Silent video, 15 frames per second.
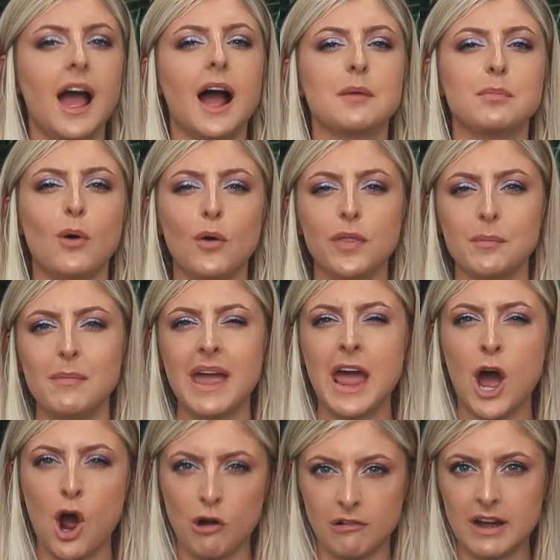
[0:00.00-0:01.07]
I bought the
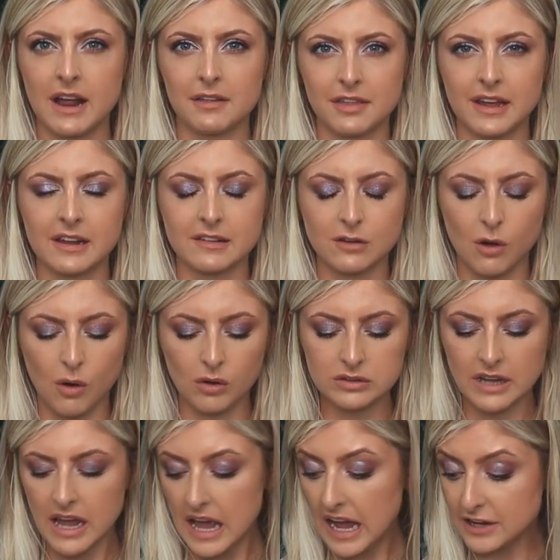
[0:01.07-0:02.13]
Mayari, I think it's called.